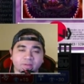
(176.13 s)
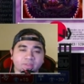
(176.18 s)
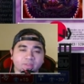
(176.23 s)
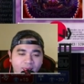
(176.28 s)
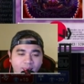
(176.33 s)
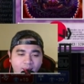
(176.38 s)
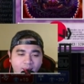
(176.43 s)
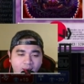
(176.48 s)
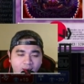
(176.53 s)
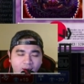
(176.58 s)

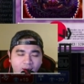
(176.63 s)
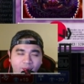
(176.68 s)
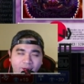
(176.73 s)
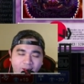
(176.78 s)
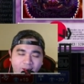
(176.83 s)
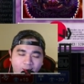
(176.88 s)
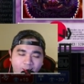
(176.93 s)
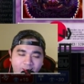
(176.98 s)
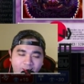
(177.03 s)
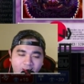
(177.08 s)
Really
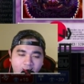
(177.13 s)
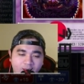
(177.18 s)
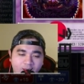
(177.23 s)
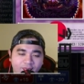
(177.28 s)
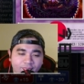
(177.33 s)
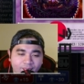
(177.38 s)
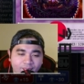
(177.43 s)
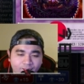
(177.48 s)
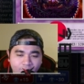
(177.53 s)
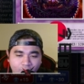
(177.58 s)
good pick off
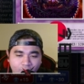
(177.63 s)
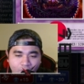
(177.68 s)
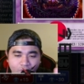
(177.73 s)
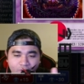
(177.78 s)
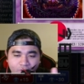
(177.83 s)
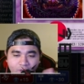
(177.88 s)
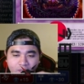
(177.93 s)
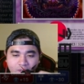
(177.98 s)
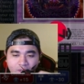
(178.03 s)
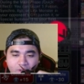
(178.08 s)

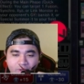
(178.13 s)
for our